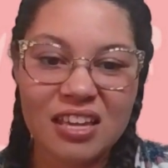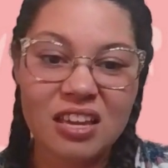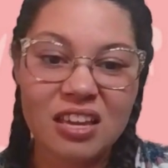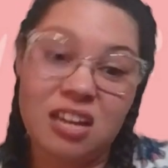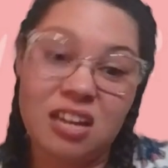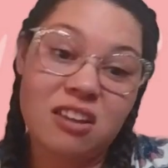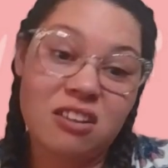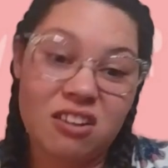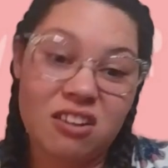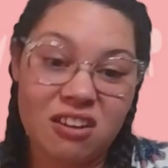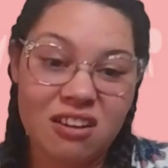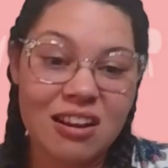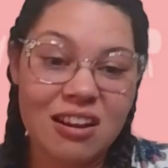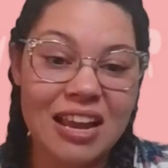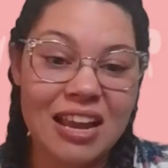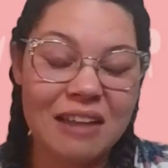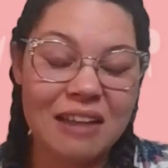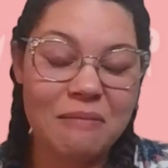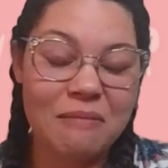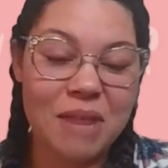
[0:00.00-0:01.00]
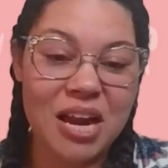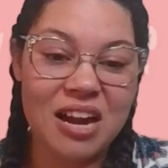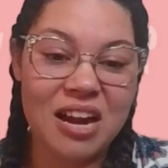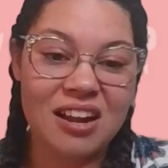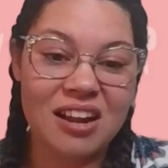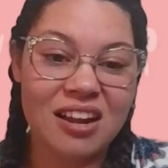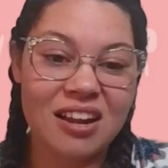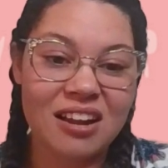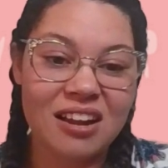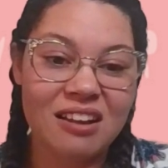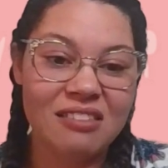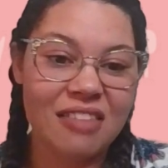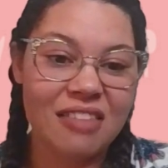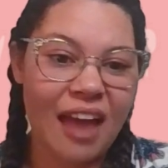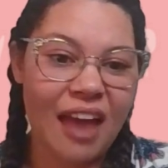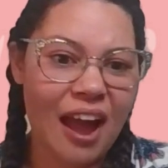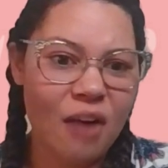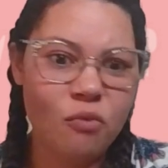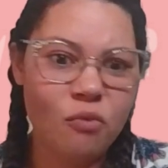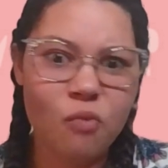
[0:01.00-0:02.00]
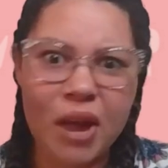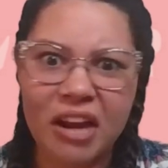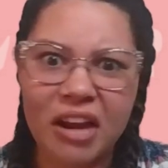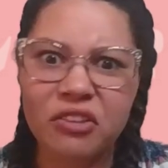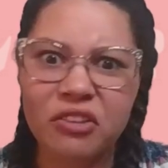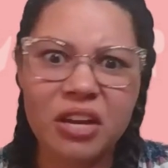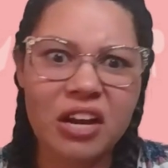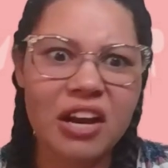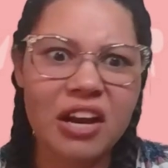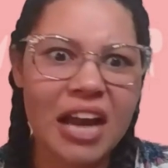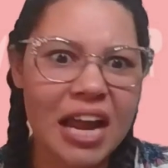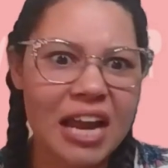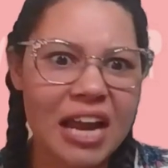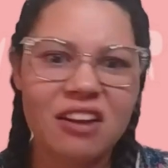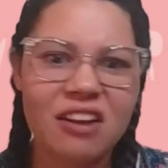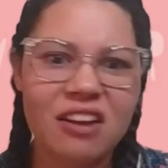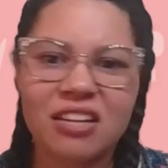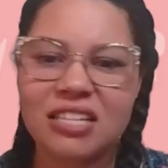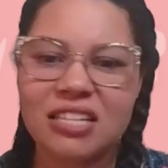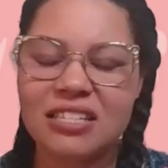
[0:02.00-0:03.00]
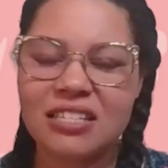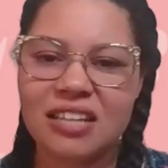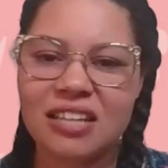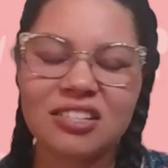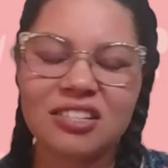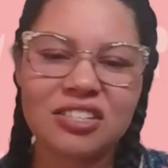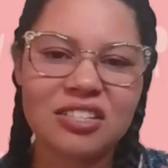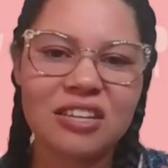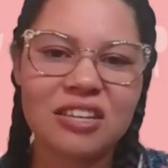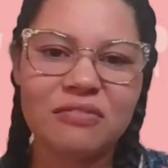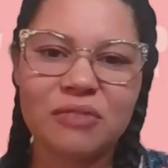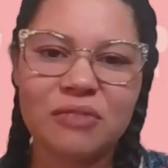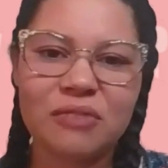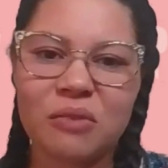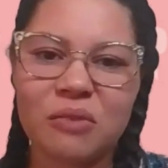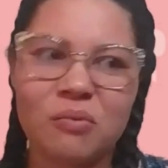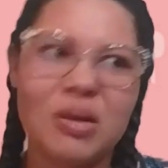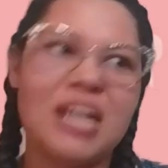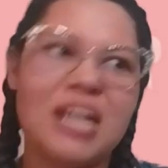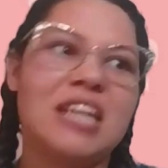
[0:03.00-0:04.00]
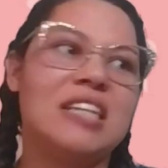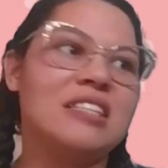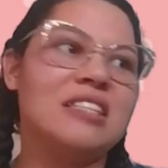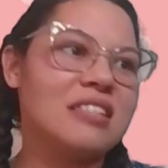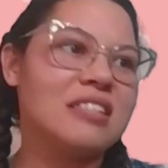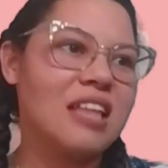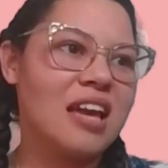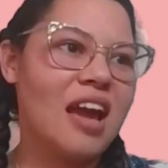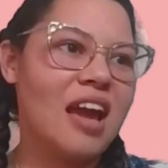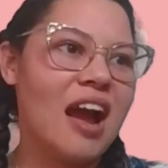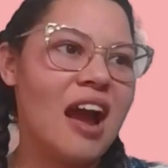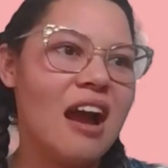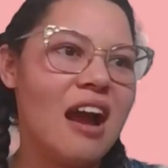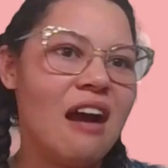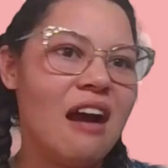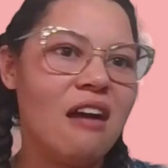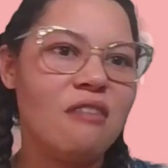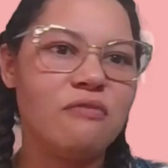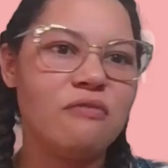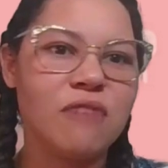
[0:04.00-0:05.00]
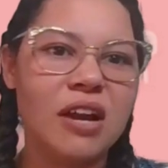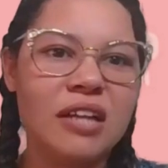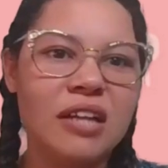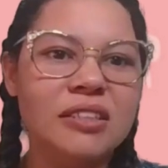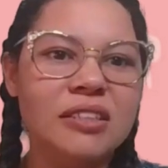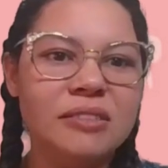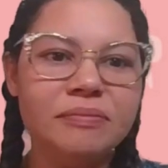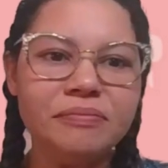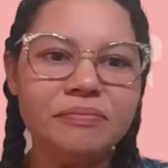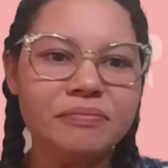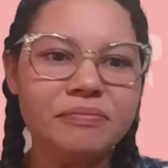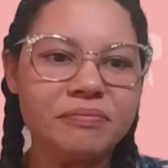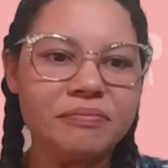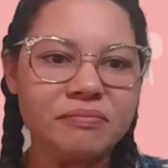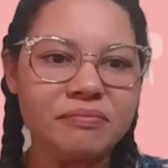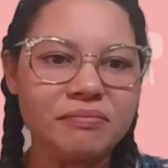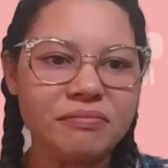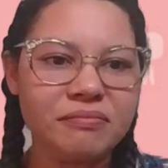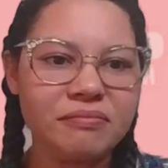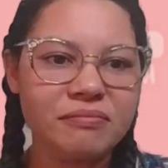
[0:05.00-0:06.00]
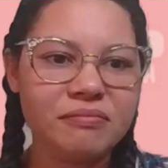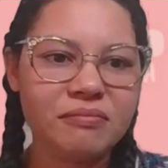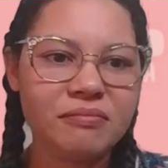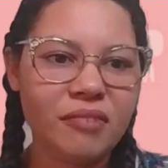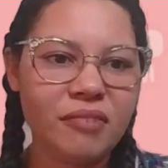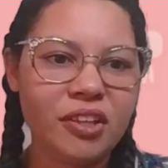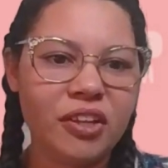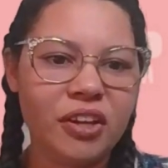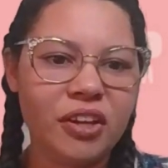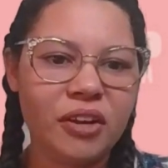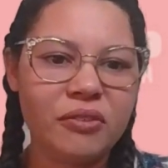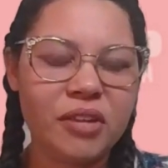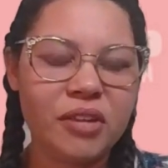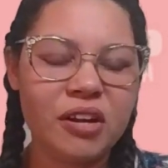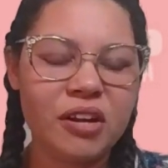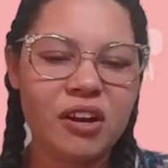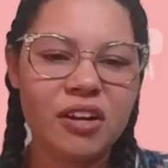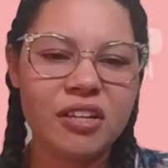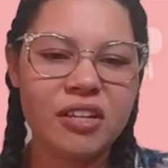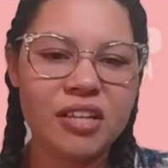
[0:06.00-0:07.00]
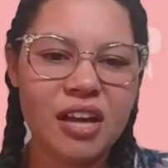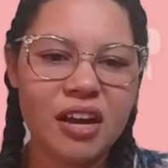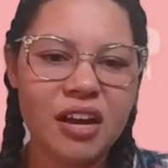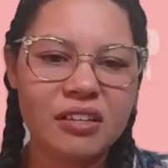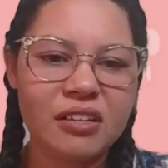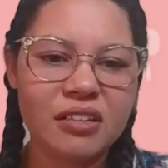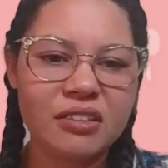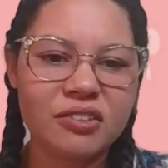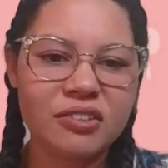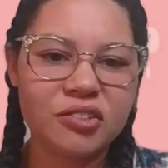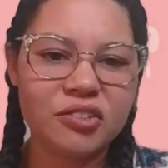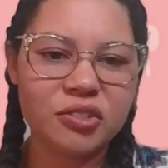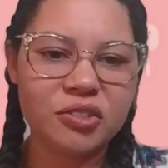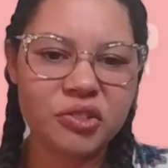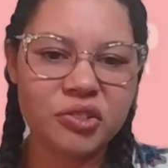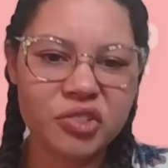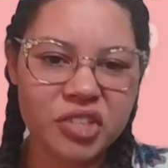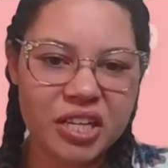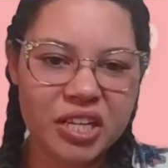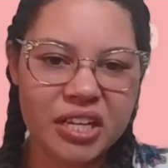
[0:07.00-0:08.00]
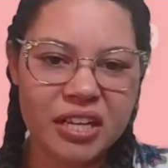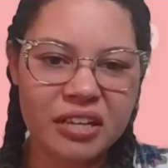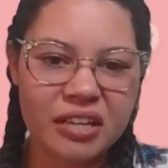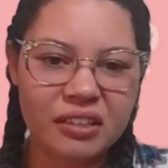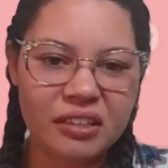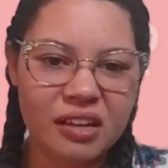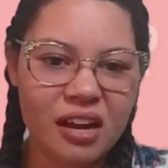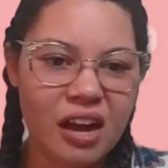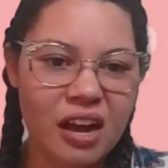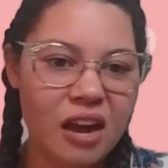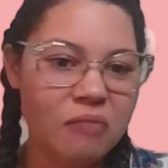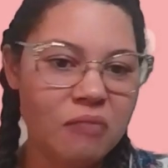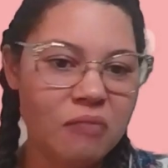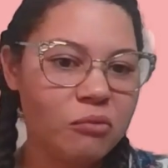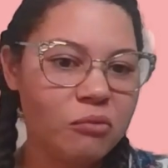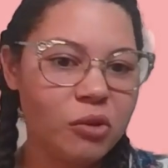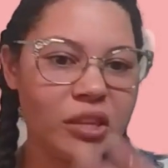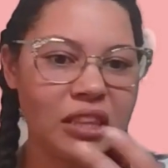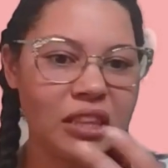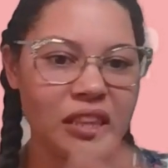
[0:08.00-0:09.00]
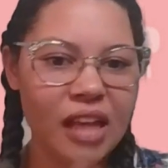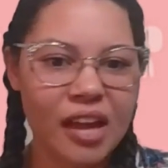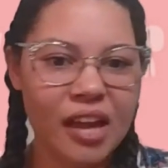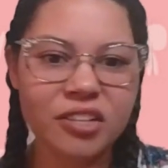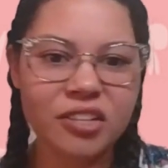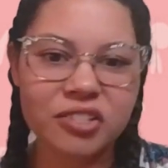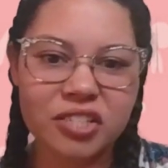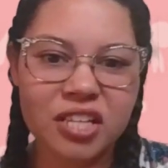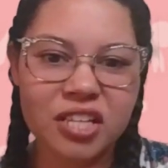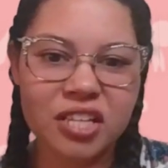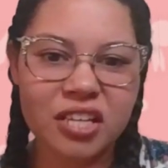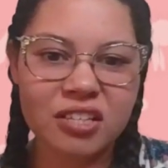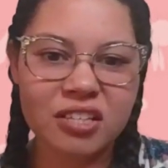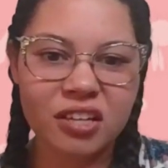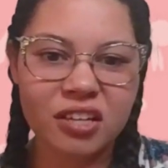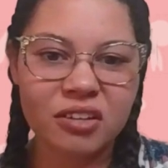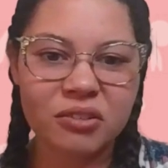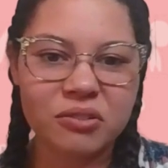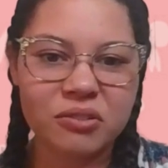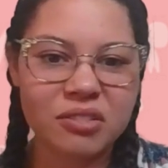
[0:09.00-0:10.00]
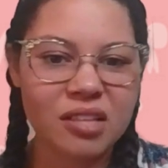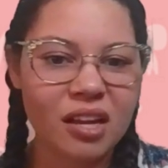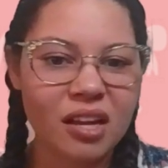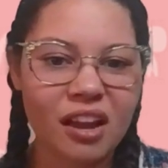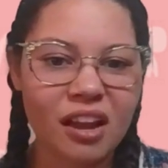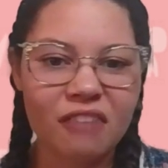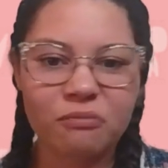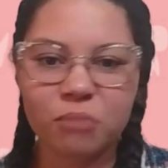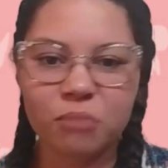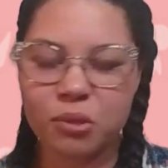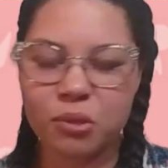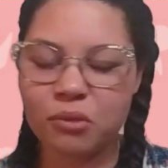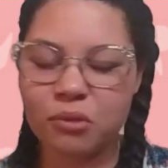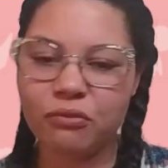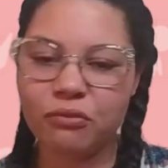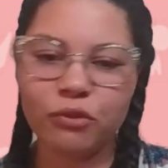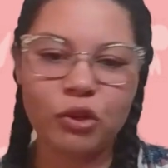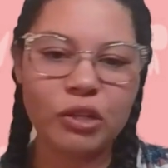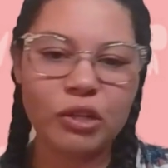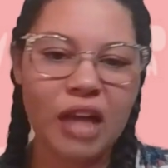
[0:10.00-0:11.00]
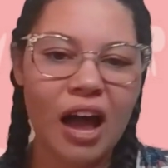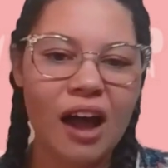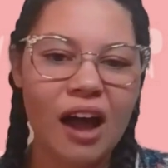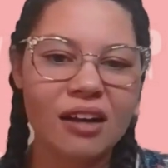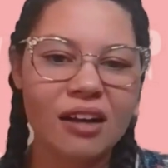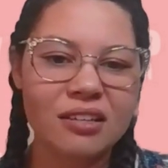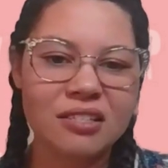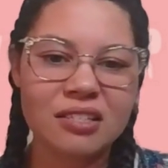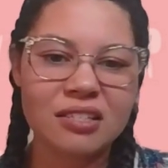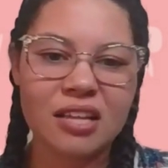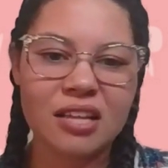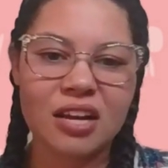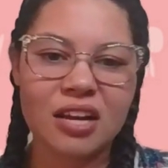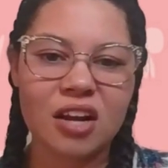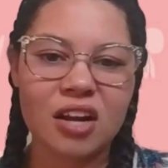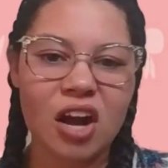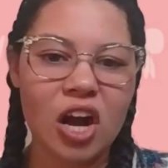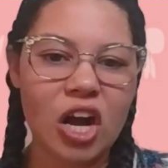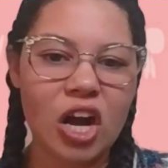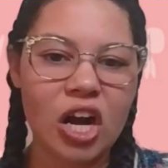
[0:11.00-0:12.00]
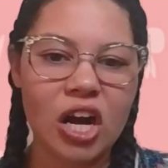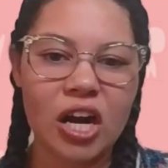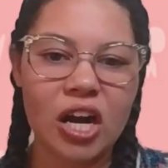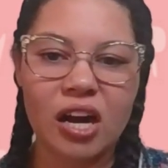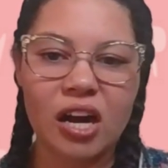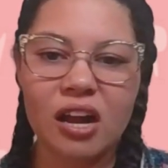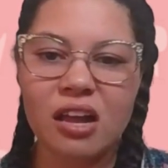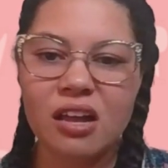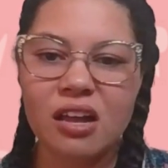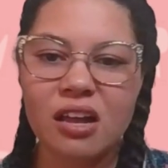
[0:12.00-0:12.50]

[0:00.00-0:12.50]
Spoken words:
here in America that wear their hair in such different ways. They have, there are young children with lighter skin tones that have beautiful locks. There are,